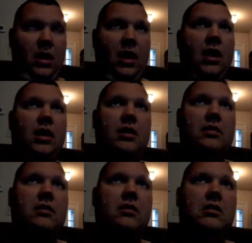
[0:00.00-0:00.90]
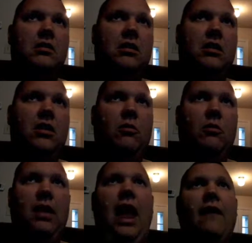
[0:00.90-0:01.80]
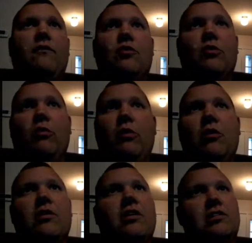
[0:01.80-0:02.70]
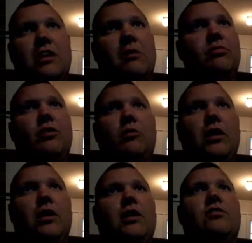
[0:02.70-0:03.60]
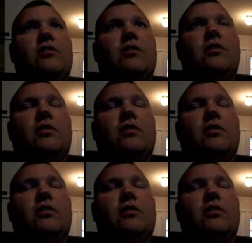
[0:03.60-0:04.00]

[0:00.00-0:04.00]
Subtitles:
And we don't accept their weirdness.